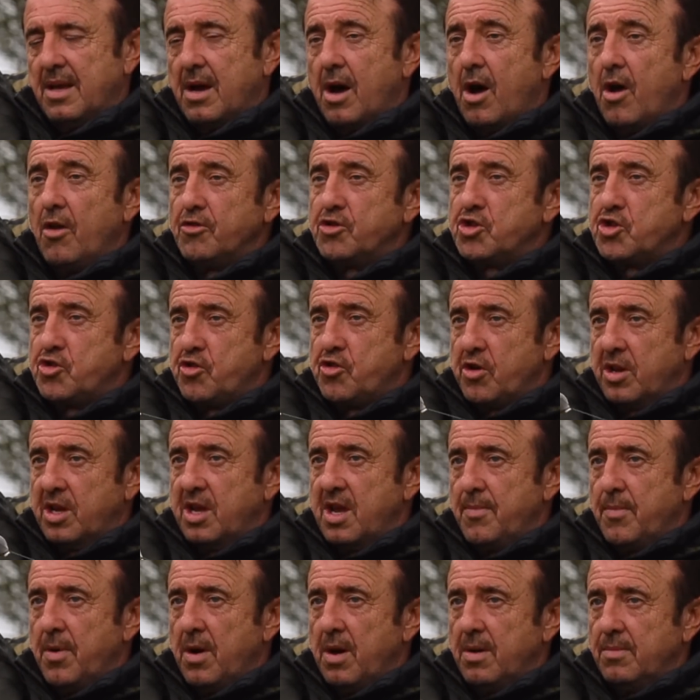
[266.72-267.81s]
On tricky
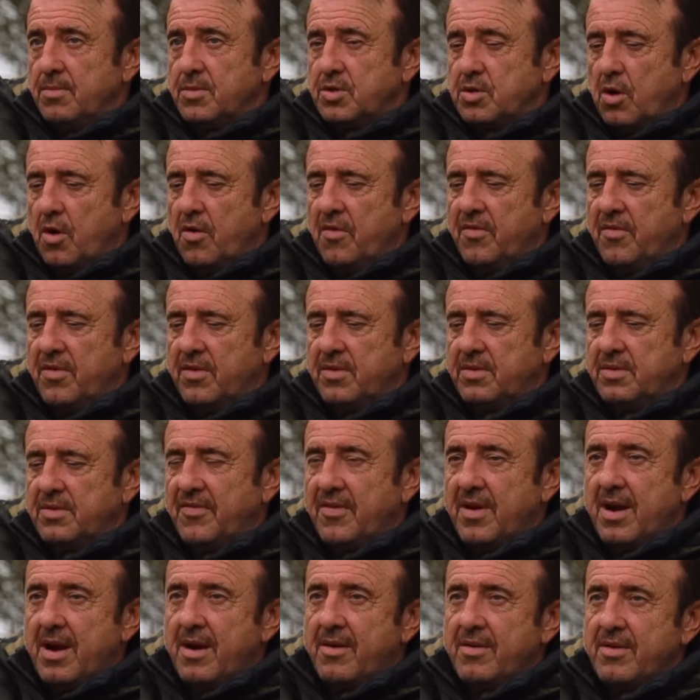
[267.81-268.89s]
bottoms over
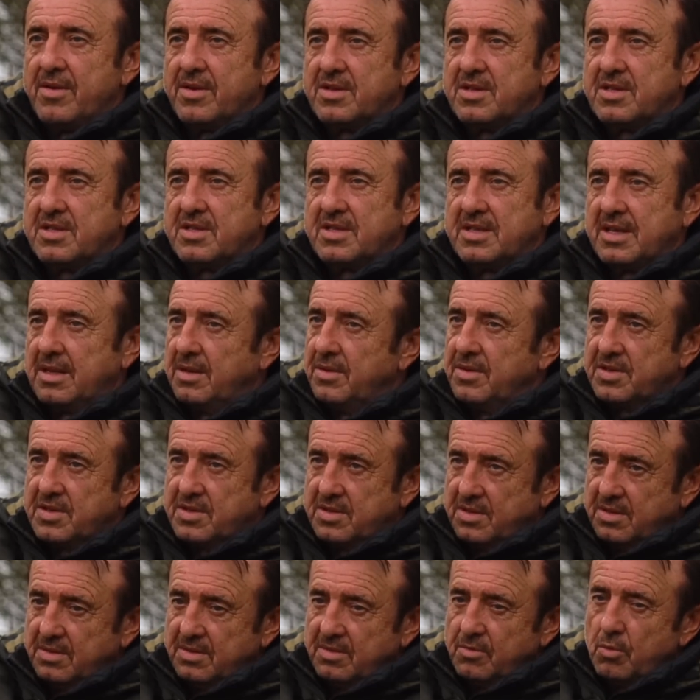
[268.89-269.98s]
various silts
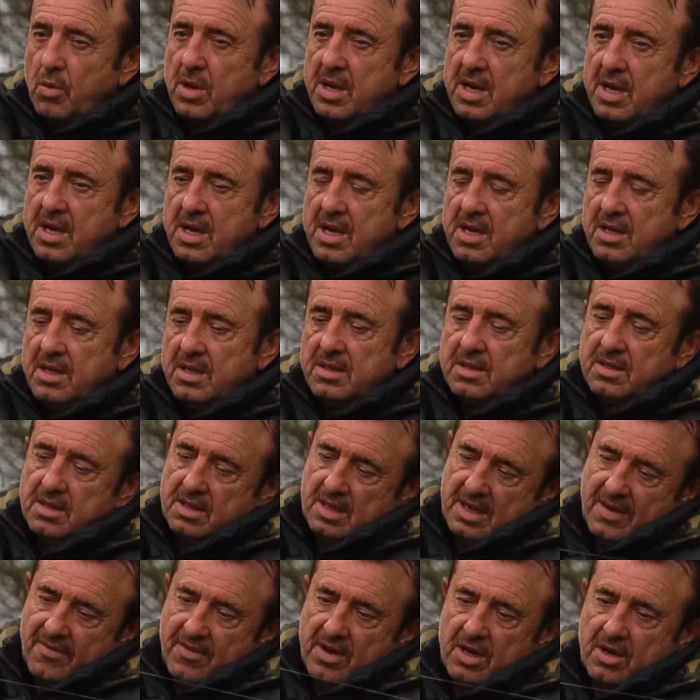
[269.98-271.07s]
and weed,
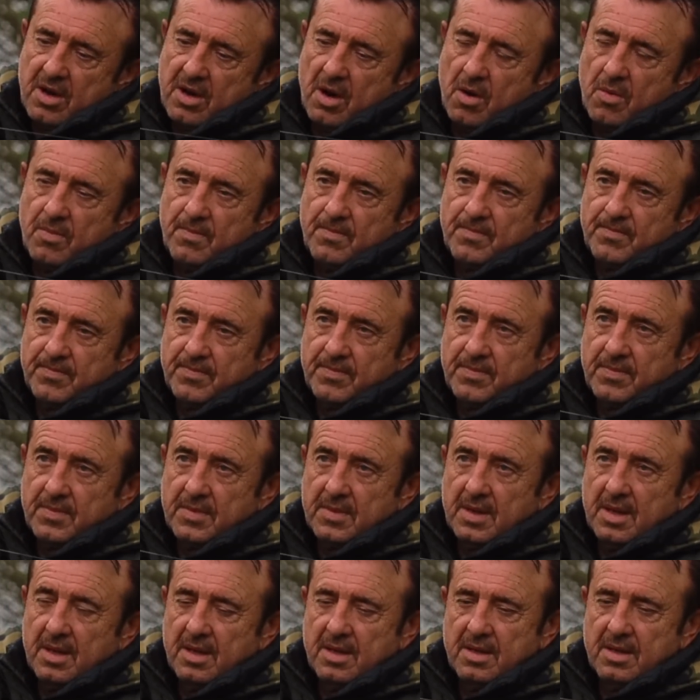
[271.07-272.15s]
give it a go
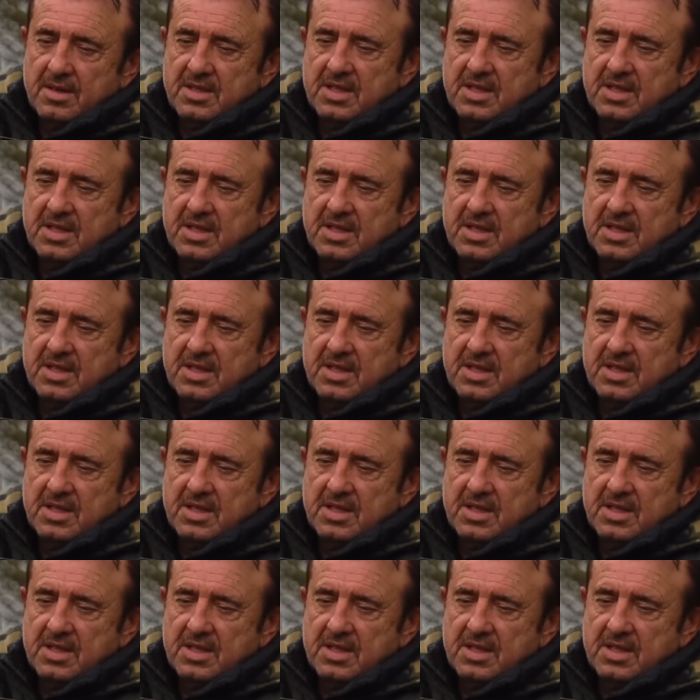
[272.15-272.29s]
and